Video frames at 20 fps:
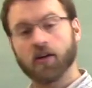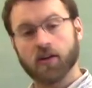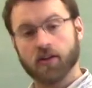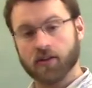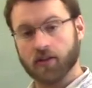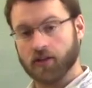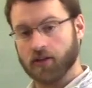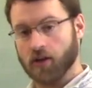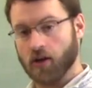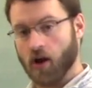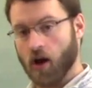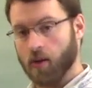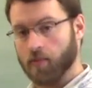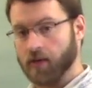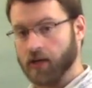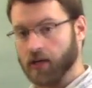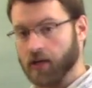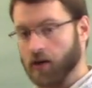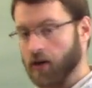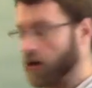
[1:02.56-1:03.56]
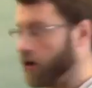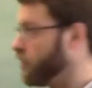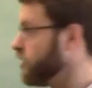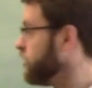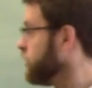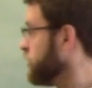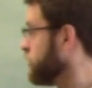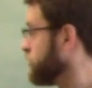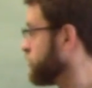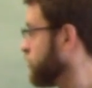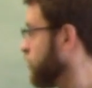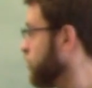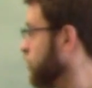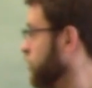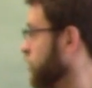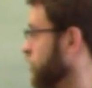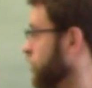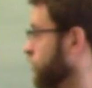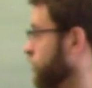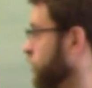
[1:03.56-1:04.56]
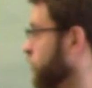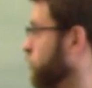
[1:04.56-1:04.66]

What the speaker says: in the denominator. So the